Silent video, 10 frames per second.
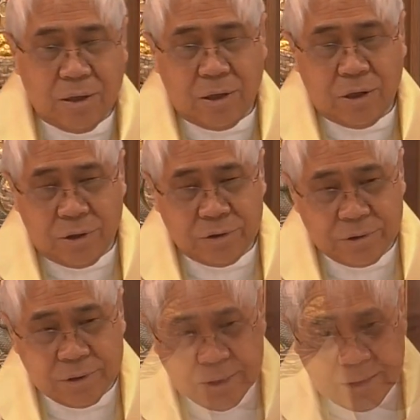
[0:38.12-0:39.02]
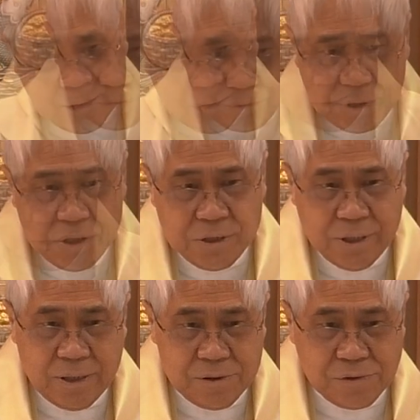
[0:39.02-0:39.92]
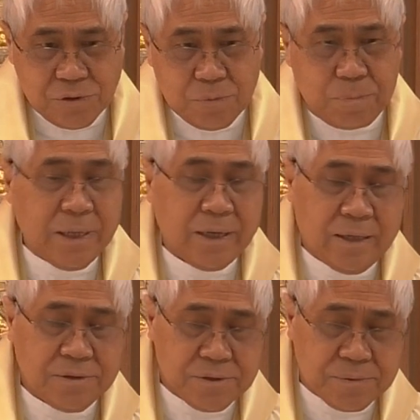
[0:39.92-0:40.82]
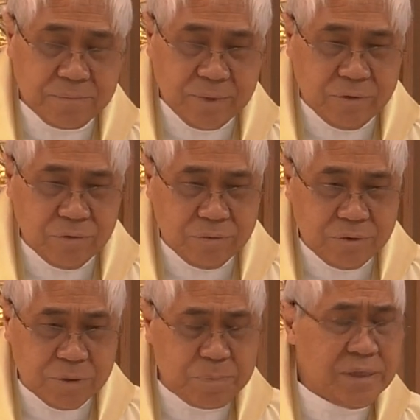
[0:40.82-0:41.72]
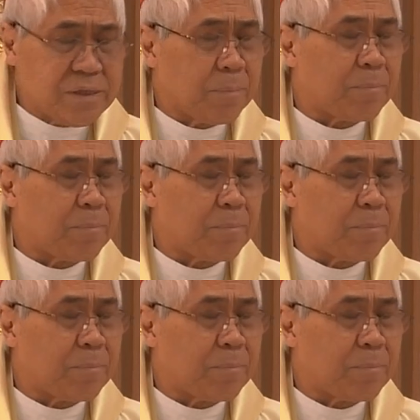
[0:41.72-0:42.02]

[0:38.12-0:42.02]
on Fiducia Supplicans, which means the